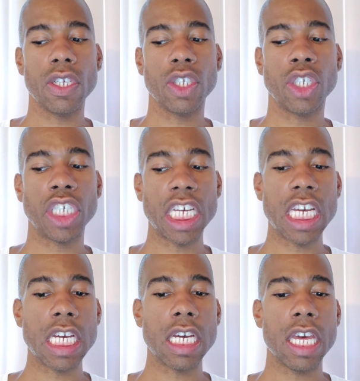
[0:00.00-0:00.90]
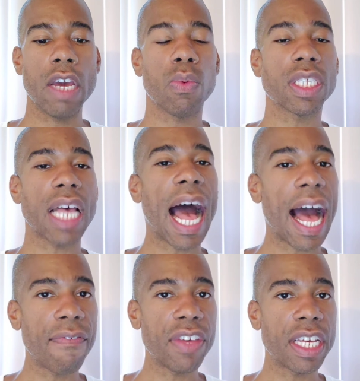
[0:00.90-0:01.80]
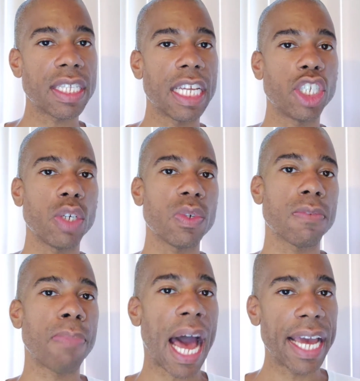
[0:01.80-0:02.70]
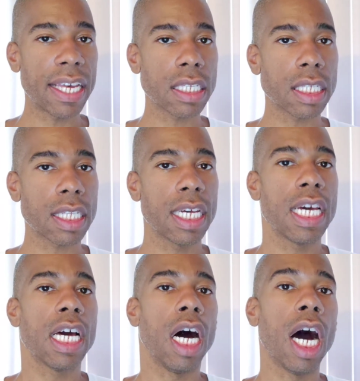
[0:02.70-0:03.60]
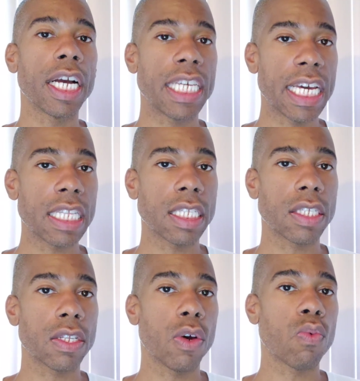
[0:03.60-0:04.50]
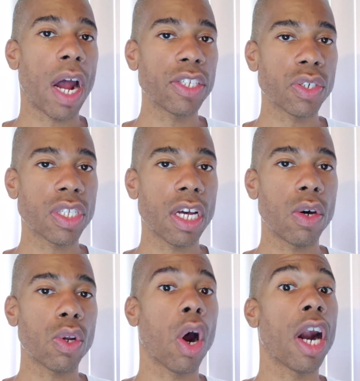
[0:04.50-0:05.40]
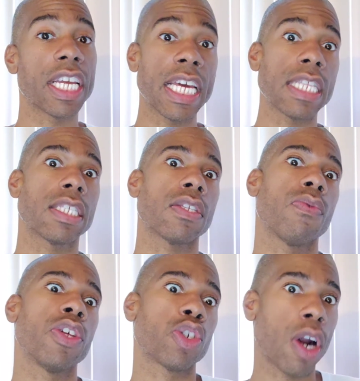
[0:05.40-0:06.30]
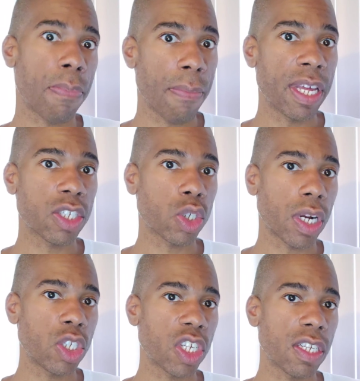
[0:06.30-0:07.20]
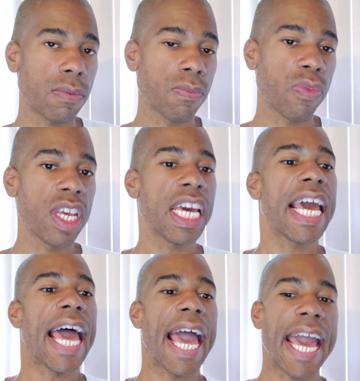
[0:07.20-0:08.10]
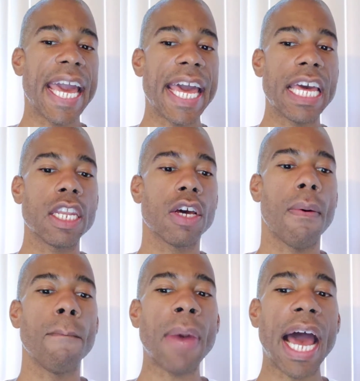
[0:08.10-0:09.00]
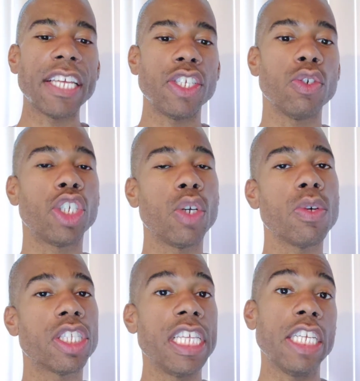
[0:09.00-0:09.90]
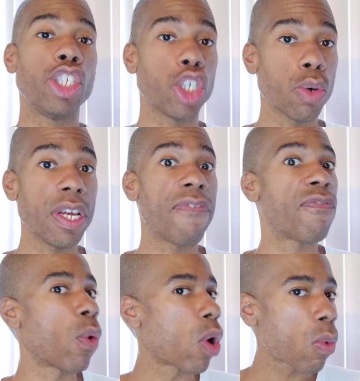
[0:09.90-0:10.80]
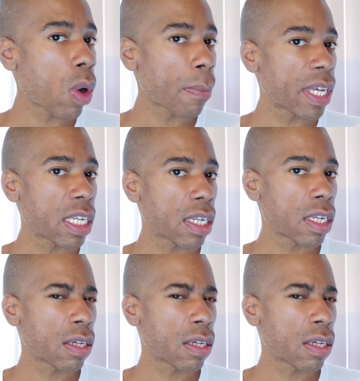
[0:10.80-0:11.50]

it was obvious that she was biased against Roger Stone or against the Trump administration. And mind you, she was the jury forewoman.